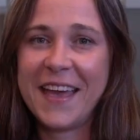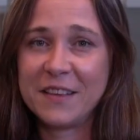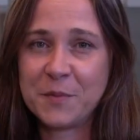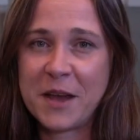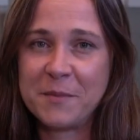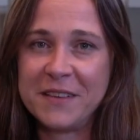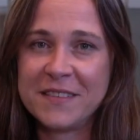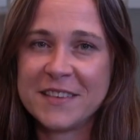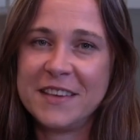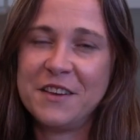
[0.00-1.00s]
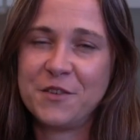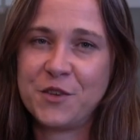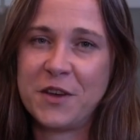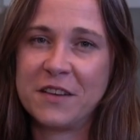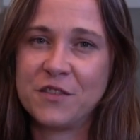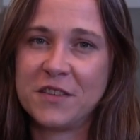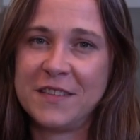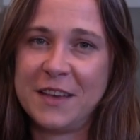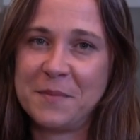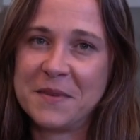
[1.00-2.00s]
As promised, here's your extra
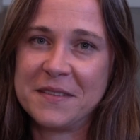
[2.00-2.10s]
tip.